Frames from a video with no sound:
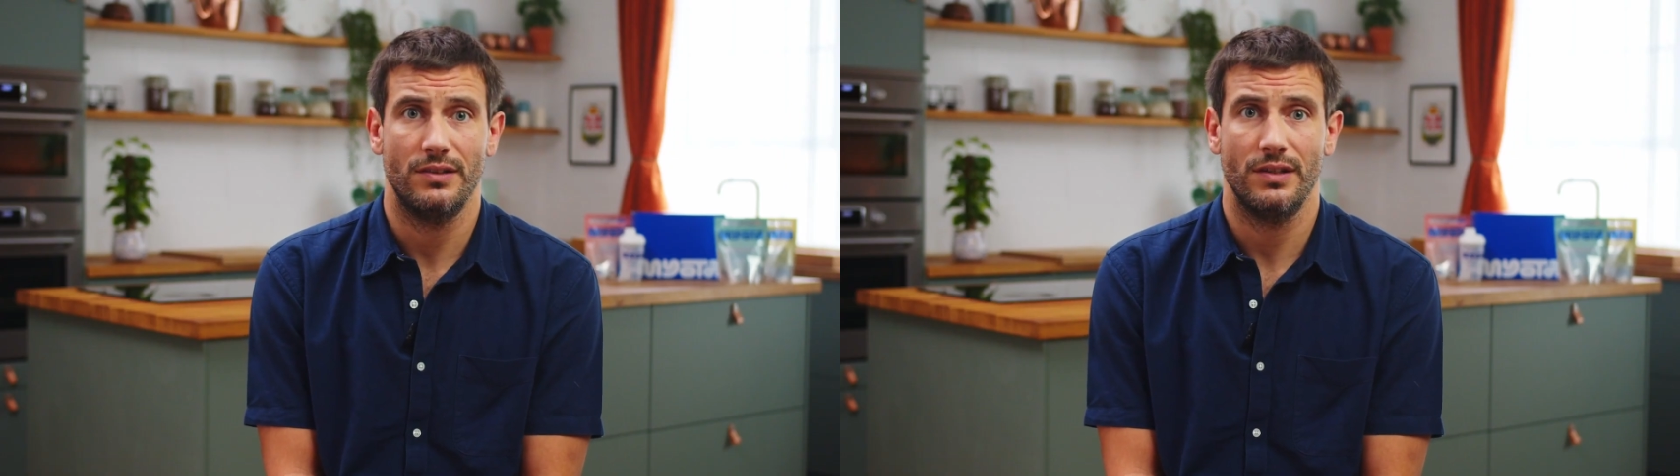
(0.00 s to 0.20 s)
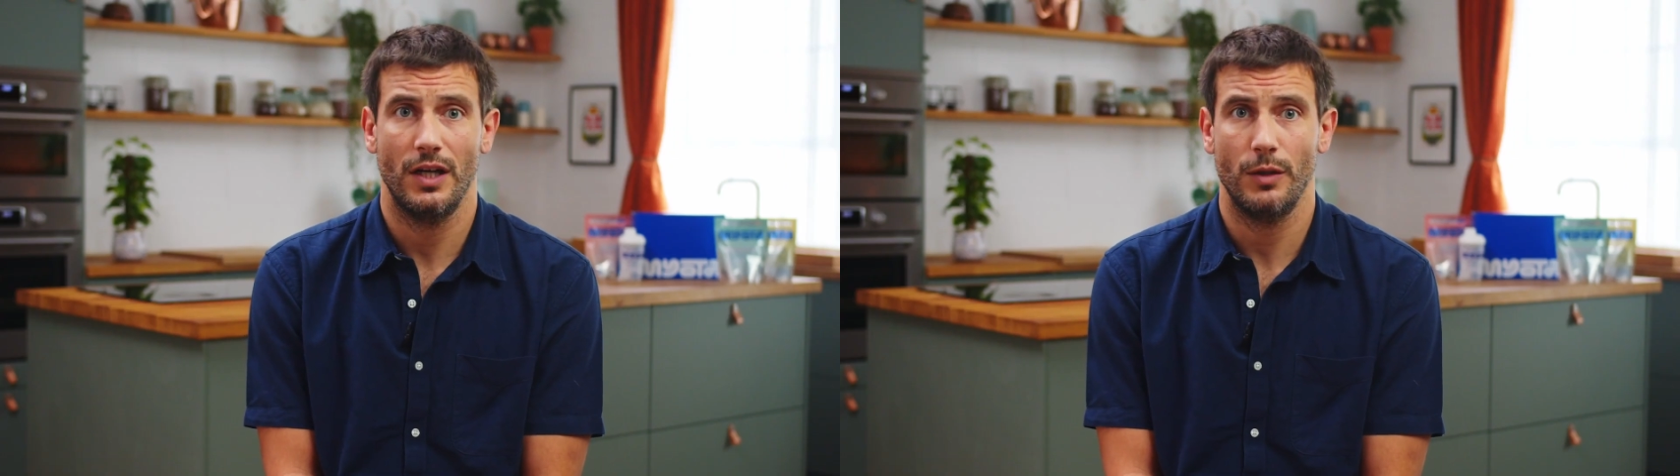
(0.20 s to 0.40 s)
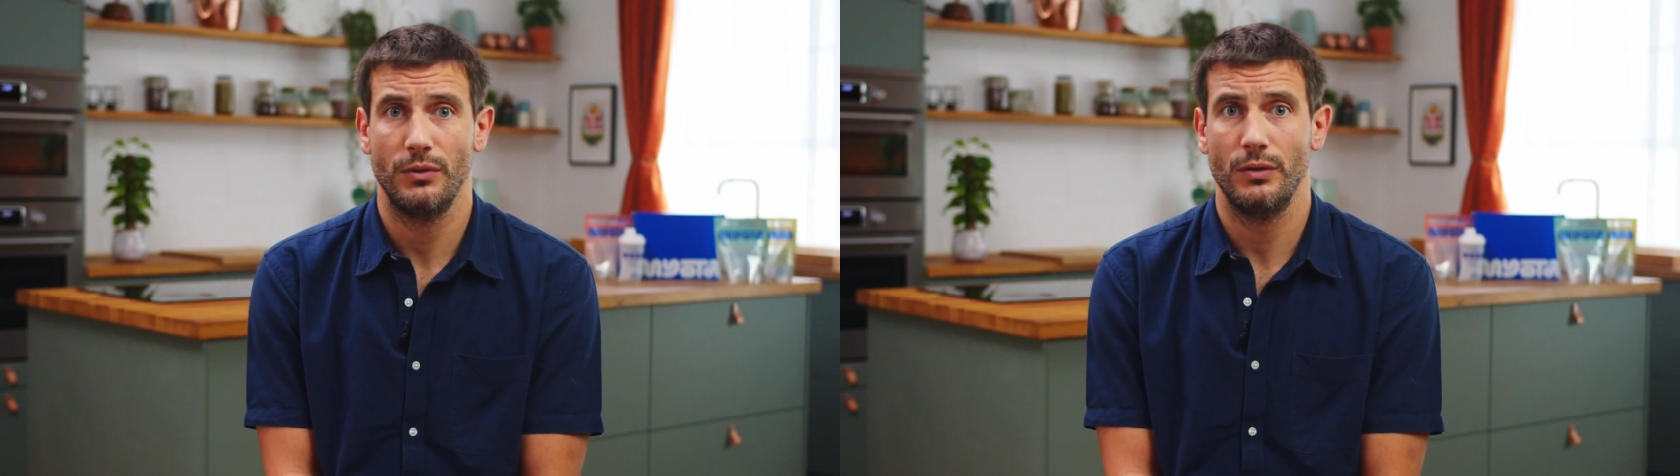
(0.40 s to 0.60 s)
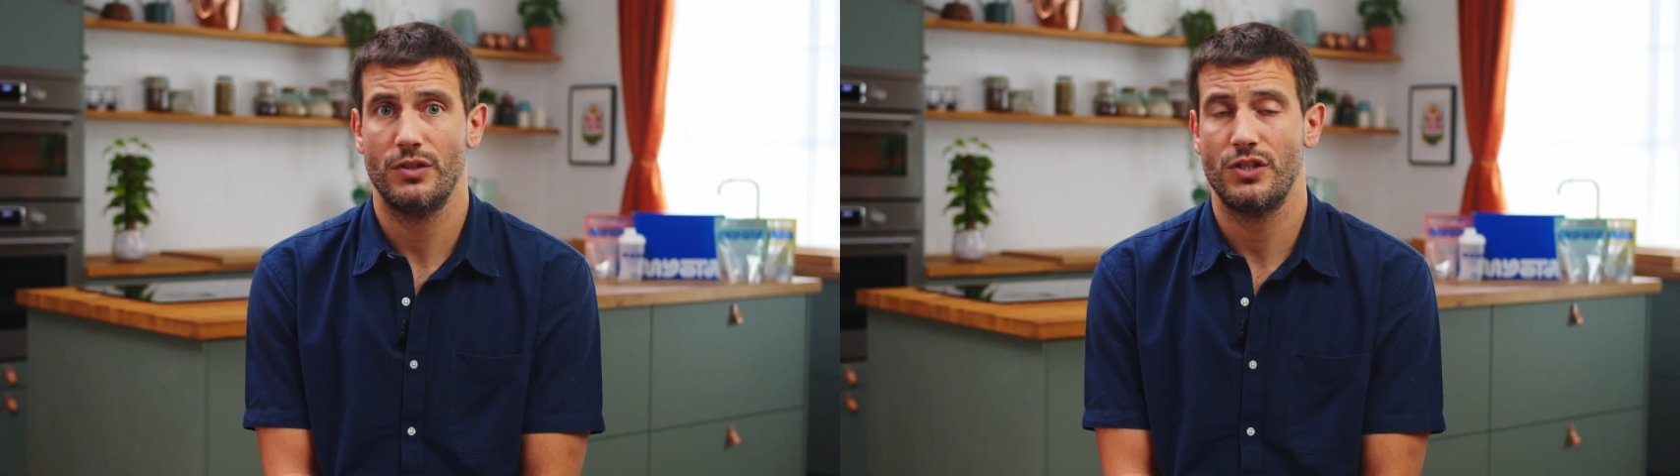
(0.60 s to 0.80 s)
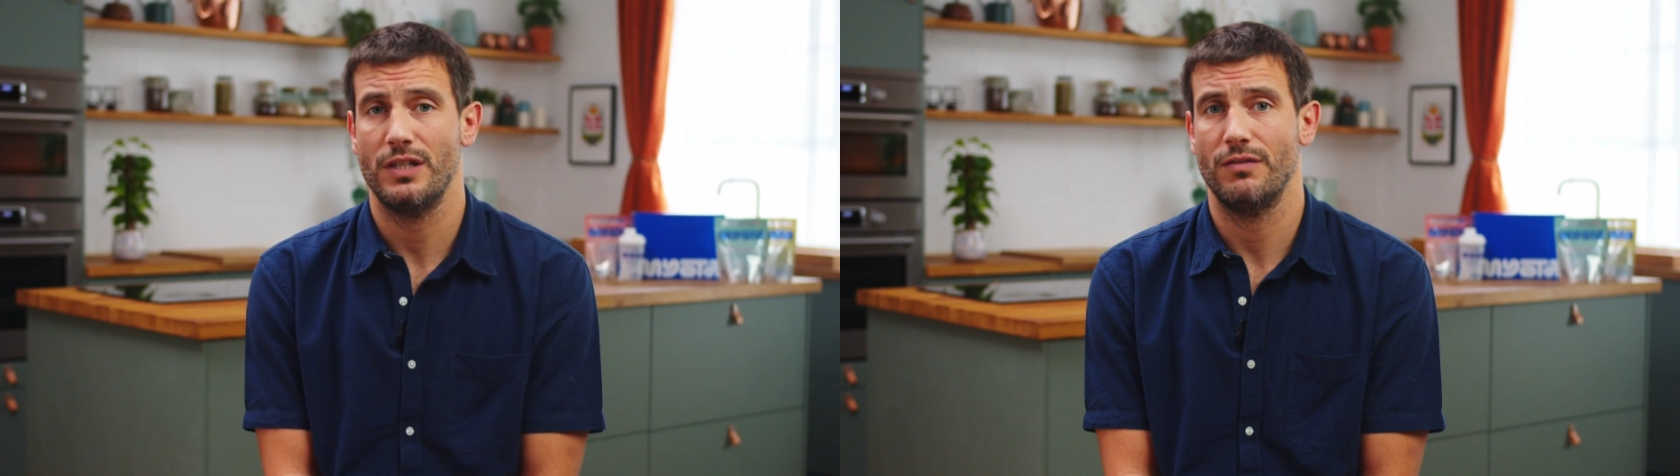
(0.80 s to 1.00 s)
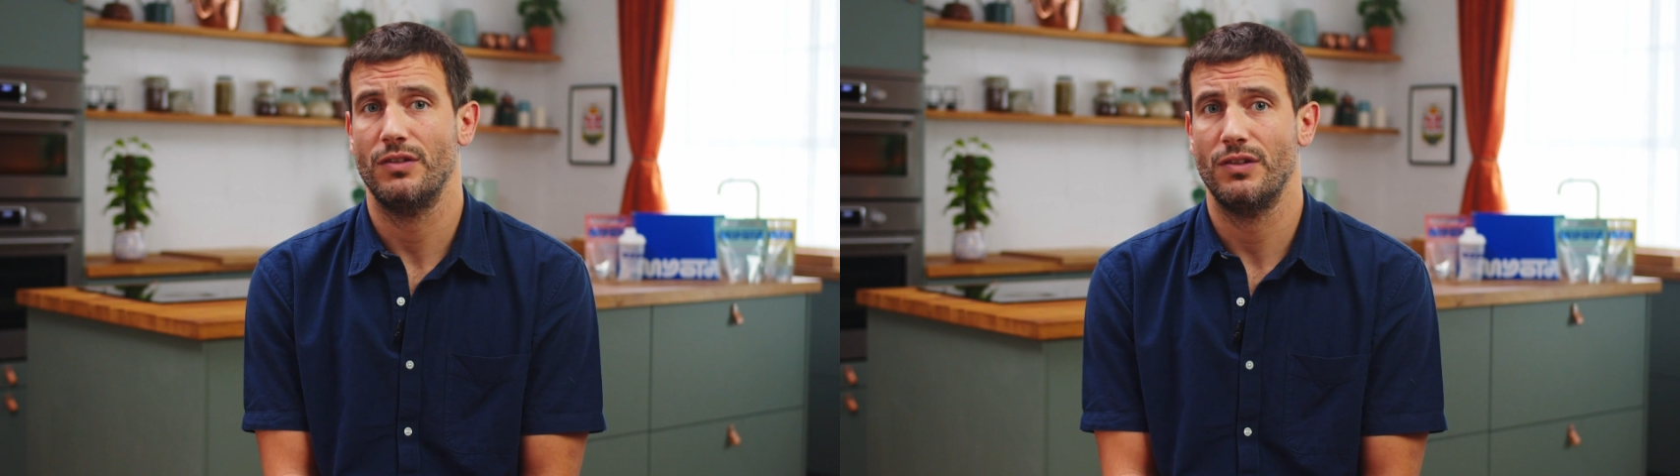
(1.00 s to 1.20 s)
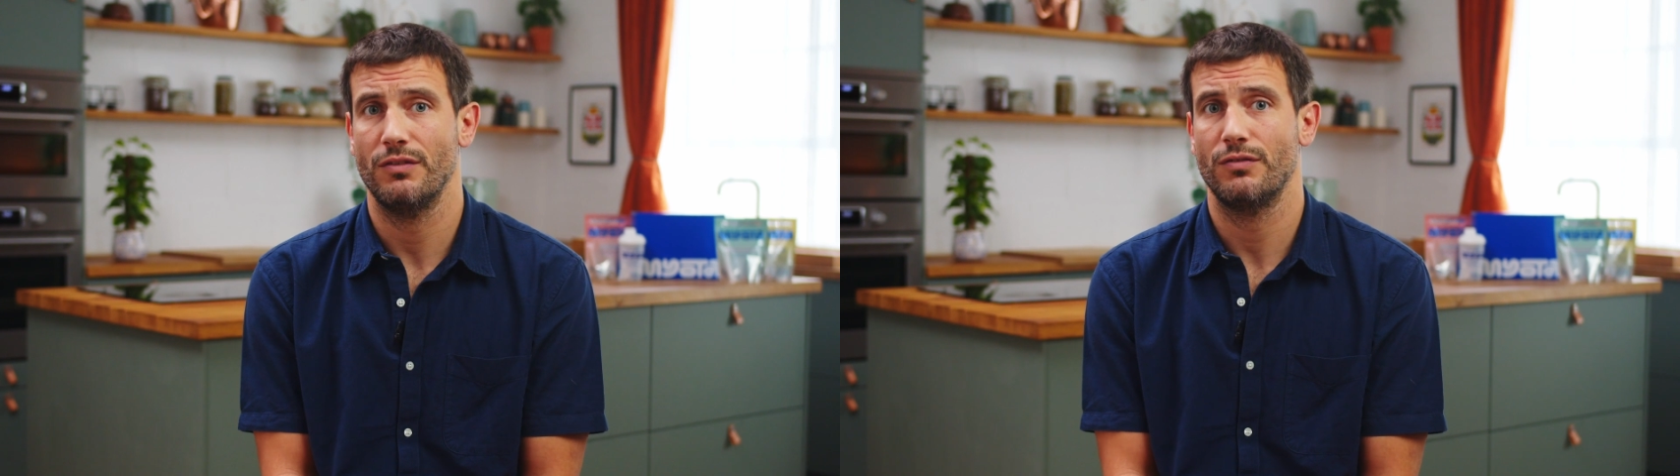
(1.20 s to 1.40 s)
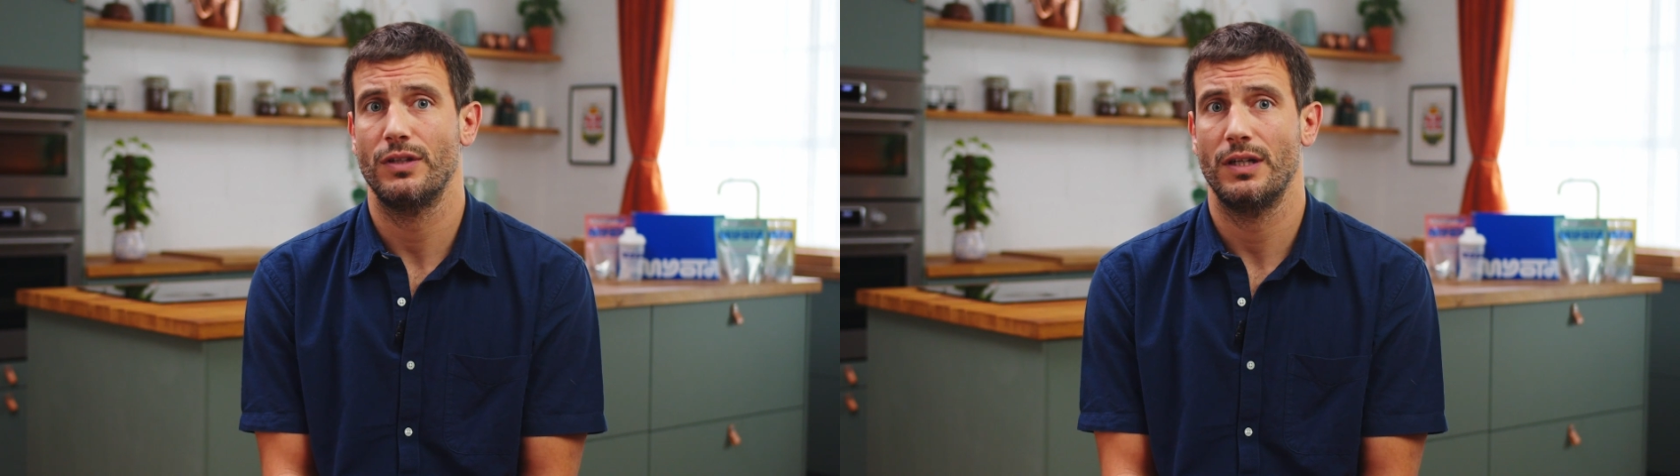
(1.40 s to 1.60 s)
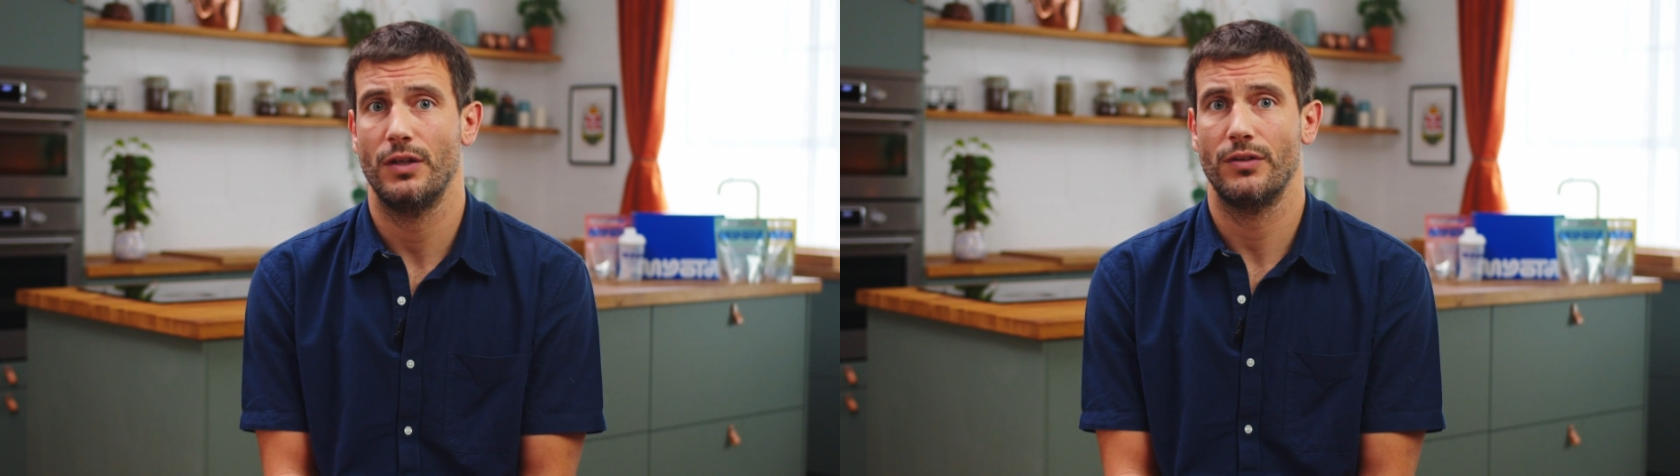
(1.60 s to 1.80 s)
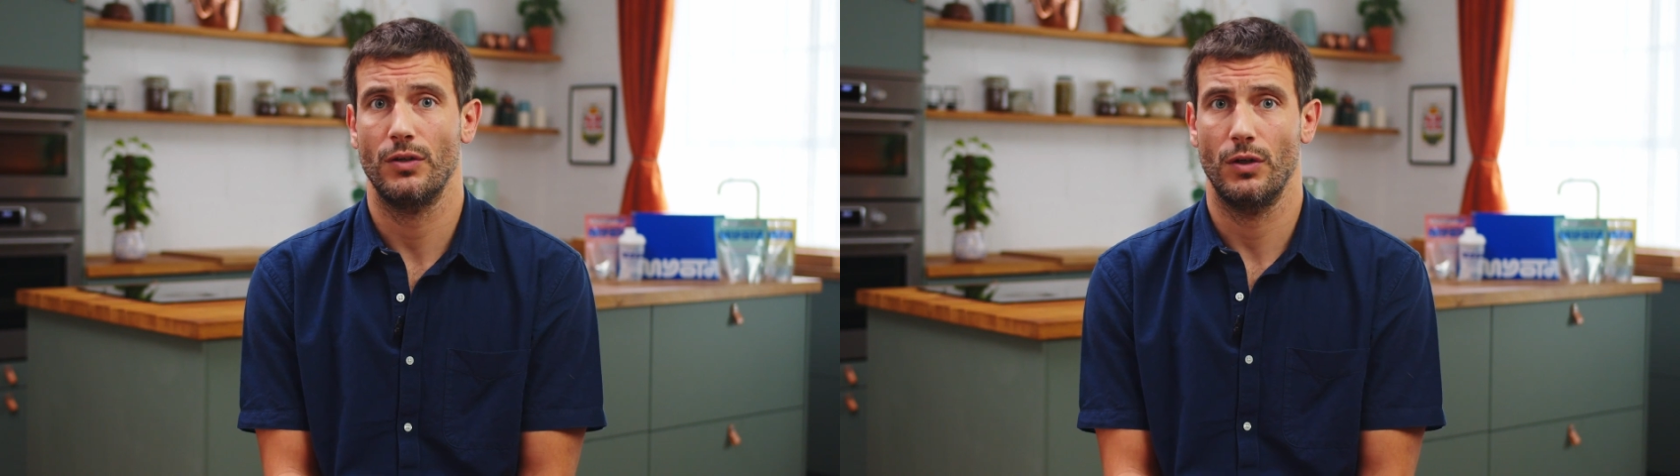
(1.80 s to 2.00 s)
to help you achieve different
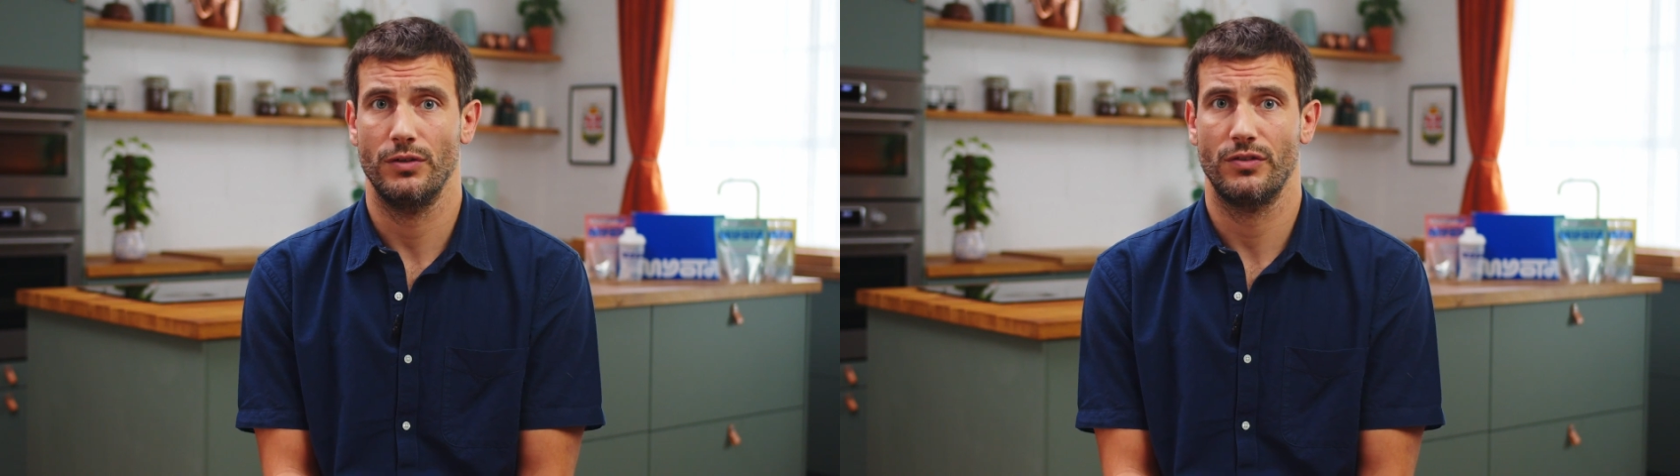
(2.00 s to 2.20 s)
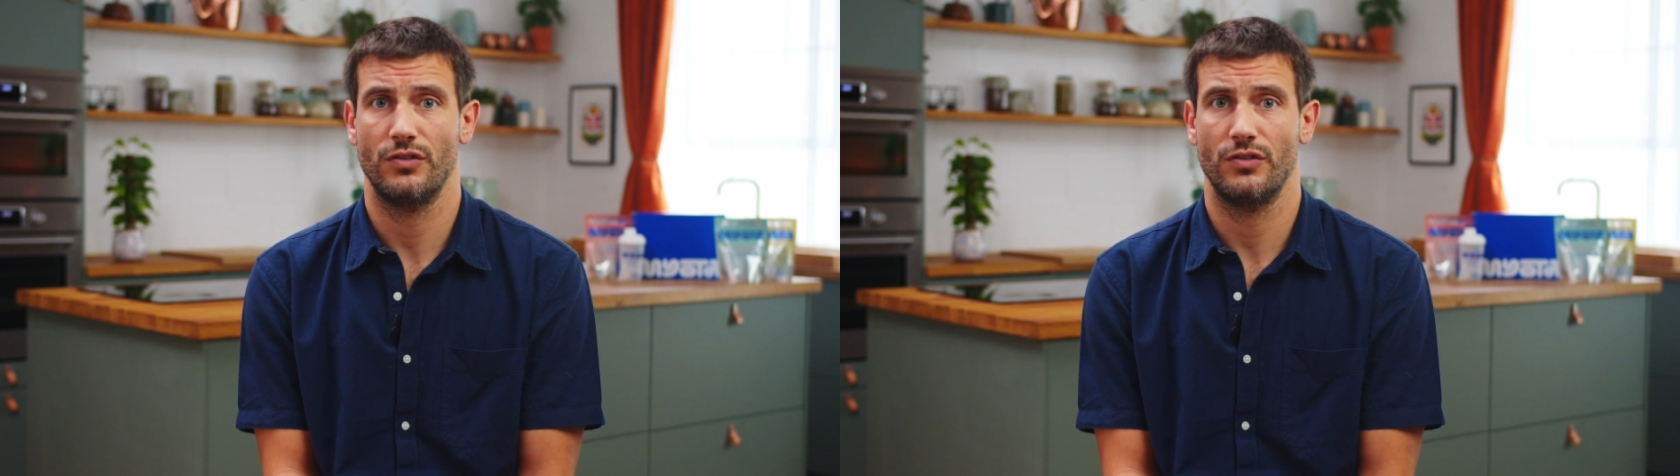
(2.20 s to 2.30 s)
health goals,